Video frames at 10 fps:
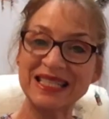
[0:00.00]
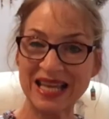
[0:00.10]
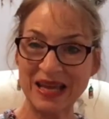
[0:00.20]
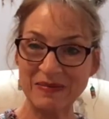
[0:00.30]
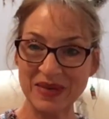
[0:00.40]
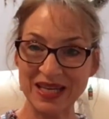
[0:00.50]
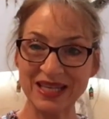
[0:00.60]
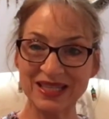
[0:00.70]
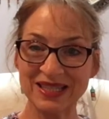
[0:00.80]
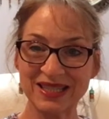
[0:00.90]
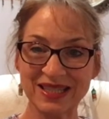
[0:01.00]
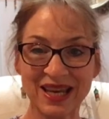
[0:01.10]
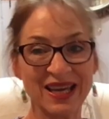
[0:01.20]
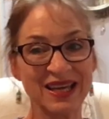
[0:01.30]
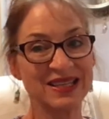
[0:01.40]
10 minutes,
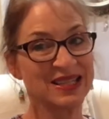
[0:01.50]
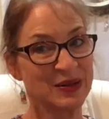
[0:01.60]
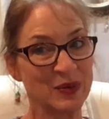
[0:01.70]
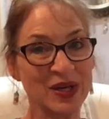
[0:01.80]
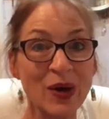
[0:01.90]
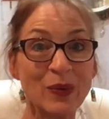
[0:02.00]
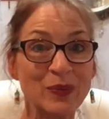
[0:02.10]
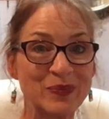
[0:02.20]
and here we go.